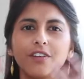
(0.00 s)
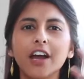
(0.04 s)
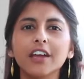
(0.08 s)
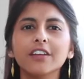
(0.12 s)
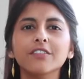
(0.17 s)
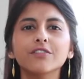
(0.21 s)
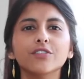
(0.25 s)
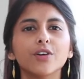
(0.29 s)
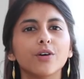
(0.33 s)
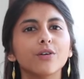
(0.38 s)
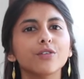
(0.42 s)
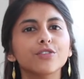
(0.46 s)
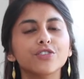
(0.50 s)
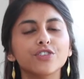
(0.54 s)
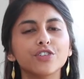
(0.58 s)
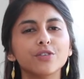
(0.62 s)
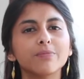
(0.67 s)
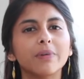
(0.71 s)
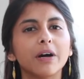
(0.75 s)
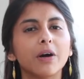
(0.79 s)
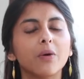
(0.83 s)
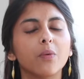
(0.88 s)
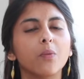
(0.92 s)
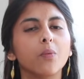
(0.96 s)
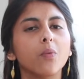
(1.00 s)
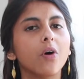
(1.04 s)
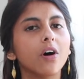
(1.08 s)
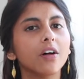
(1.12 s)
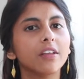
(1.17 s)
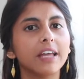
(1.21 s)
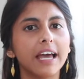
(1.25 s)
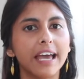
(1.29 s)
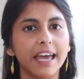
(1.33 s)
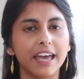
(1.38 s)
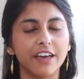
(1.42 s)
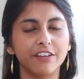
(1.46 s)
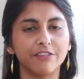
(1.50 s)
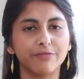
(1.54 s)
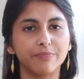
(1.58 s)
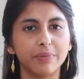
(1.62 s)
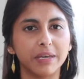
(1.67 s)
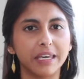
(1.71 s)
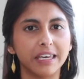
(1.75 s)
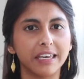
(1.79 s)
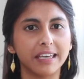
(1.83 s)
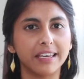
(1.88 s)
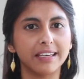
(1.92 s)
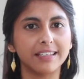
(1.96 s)
I've kind of told you about what
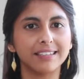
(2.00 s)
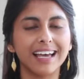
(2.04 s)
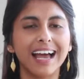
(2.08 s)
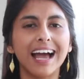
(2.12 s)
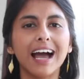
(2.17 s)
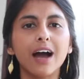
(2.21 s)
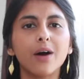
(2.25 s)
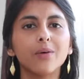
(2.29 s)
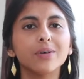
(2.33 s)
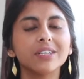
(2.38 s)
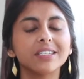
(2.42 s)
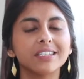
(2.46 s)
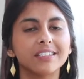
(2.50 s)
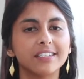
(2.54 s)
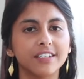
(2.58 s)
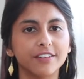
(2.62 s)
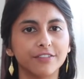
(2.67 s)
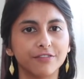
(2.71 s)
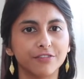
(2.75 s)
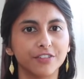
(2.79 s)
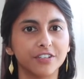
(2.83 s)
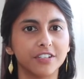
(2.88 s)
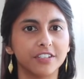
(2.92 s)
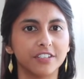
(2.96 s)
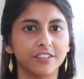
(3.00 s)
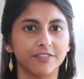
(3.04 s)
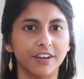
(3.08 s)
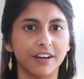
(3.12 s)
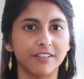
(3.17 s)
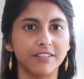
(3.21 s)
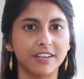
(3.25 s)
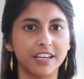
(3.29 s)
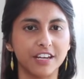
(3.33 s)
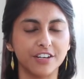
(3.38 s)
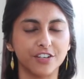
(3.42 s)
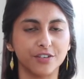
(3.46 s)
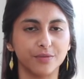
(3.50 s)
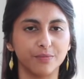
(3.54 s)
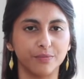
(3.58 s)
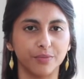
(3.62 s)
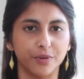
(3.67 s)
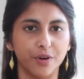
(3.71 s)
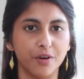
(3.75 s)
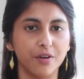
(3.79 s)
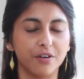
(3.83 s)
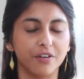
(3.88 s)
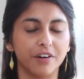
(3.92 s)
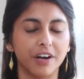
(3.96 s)
AFP is, how it's different to foundation
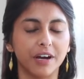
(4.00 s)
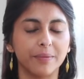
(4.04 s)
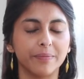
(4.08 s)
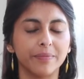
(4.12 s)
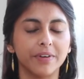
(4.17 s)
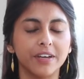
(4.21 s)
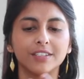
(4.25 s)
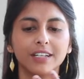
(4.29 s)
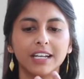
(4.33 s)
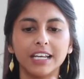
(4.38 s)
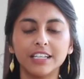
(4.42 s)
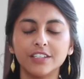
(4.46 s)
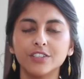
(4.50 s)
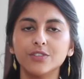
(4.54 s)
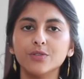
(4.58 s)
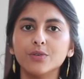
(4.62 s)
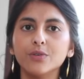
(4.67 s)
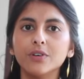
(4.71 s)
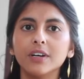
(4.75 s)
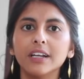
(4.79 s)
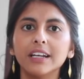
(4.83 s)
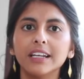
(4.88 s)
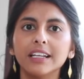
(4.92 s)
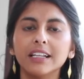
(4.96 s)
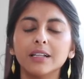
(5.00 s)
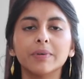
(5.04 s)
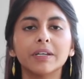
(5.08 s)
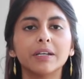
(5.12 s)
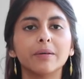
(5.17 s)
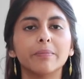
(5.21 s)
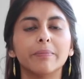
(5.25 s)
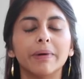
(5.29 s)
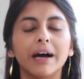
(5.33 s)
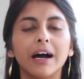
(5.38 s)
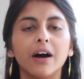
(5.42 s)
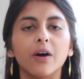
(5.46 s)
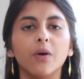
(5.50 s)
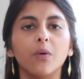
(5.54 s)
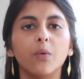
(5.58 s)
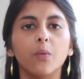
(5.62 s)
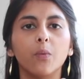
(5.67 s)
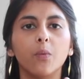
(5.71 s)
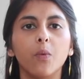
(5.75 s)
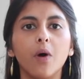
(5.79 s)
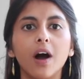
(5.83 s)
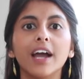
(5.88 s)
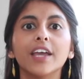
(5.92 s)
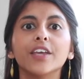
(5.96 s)
program. So let's talk a little bit about
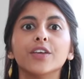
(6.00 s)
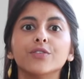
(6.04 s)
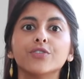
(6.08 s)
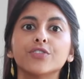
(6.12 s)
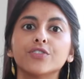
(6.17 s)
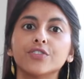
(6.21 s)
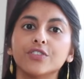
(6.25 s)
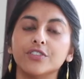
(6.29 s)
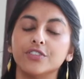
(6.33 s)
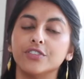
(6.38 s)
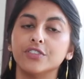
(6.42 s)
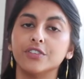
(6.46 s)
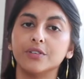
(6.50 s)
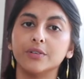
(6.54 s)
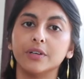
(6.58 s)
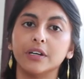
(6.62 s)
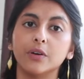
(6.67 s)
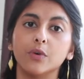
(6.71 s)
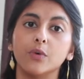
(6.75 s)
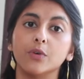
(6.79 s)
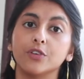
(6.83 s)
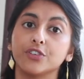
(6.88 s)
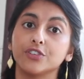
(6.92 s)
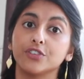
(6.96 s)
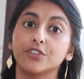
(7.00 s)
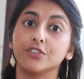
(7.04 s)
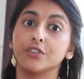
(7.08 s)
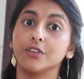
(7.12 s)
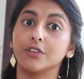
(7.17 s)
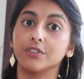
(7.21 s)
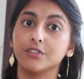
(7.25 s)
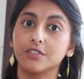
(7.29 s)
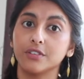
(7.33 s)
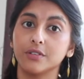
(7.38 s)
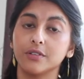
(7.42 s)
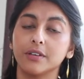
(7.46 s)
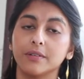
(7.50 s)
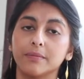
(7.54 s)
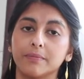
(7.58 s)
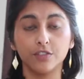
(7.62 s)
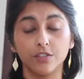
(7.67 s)
why you should do it or should not do it.